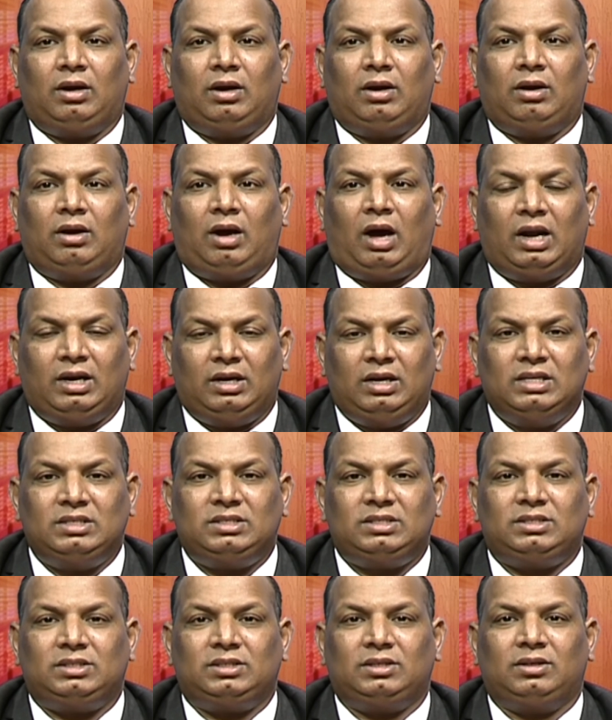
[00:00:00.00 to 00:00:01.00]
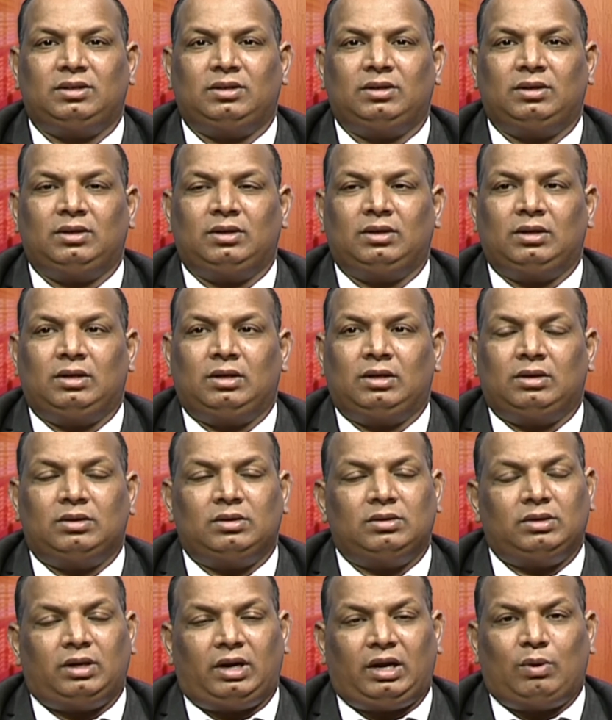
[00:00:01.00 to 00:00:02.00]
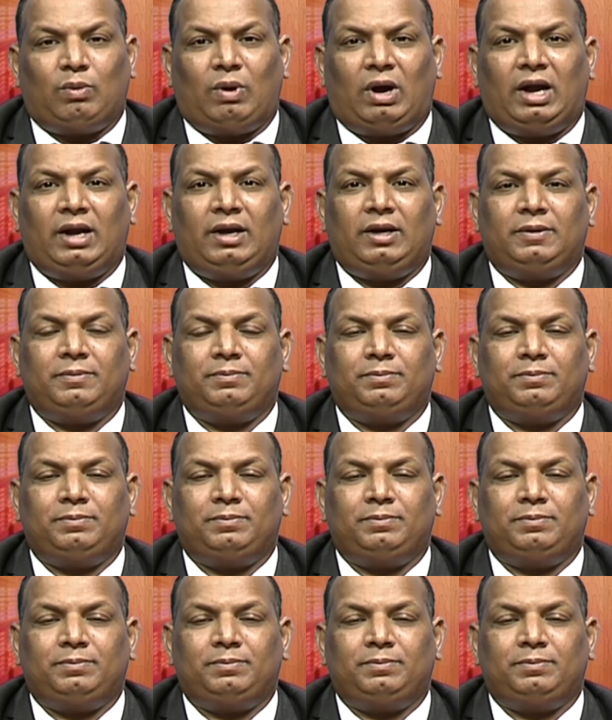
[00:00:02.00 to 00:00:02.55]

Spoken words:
unless required